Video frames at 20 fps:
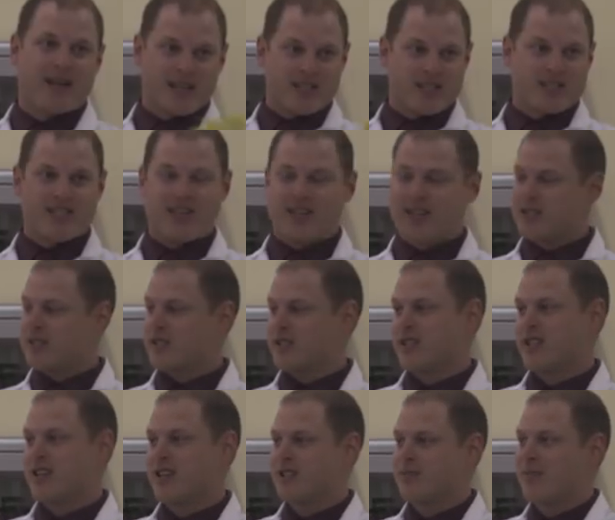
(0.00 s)
and
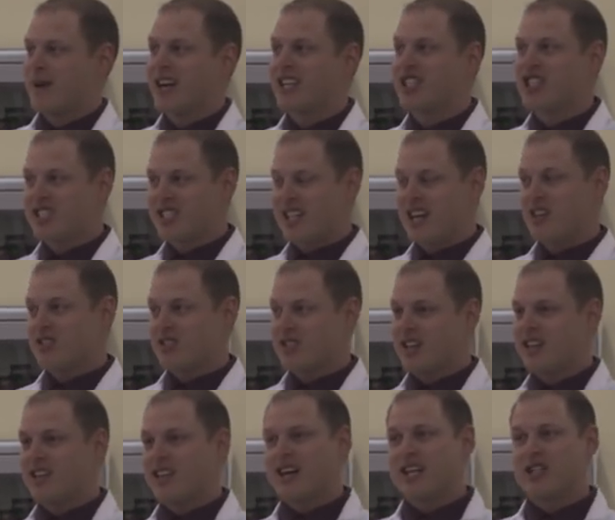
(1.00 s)
Sir's back, just
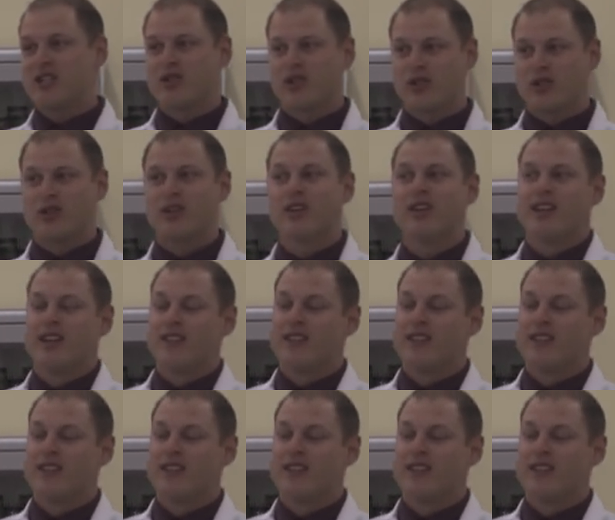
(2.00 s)
outside that door,